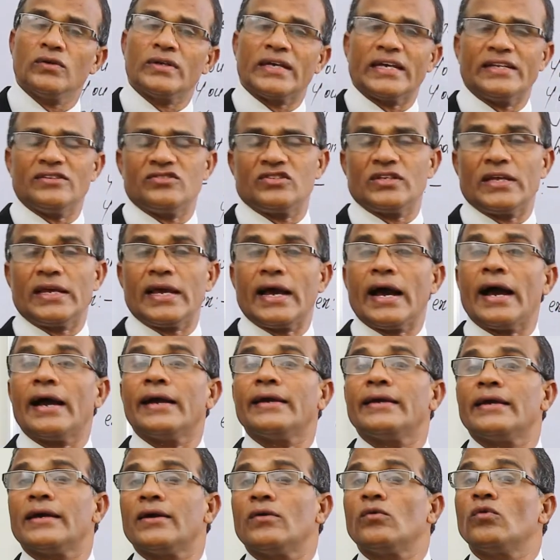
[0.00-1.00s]
can say
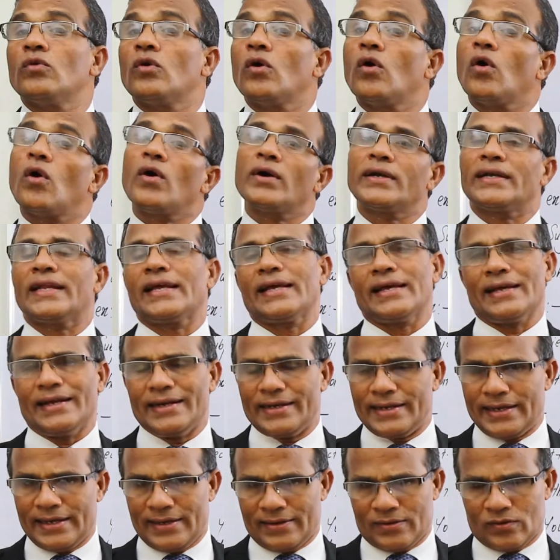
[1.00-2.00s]
I have got a
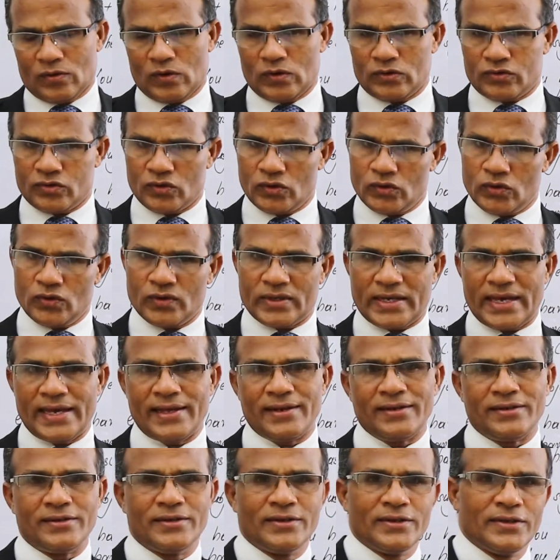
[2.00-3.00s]
headache also, you
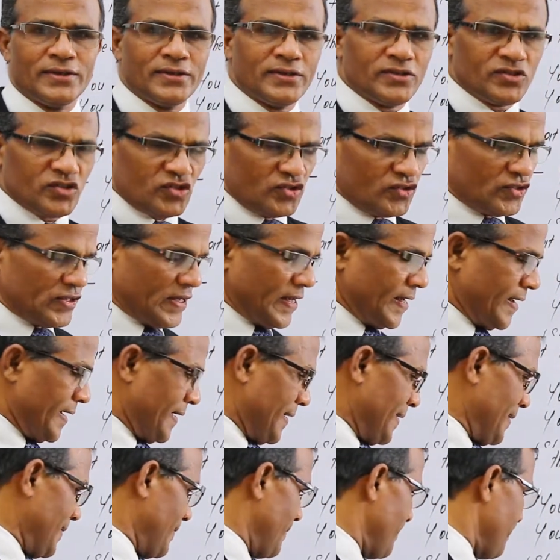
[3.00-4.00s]
can
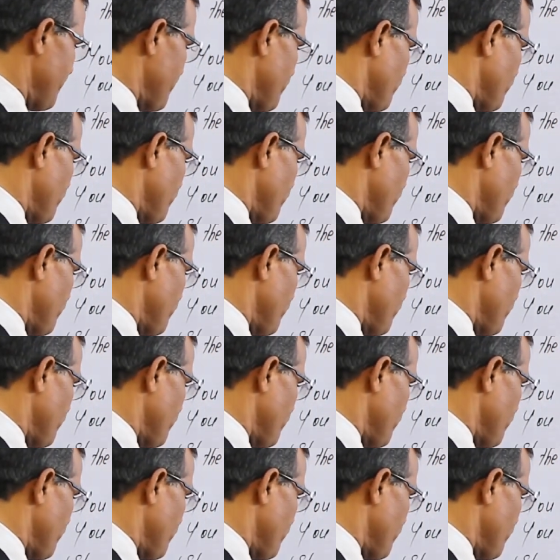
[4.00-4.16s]
say.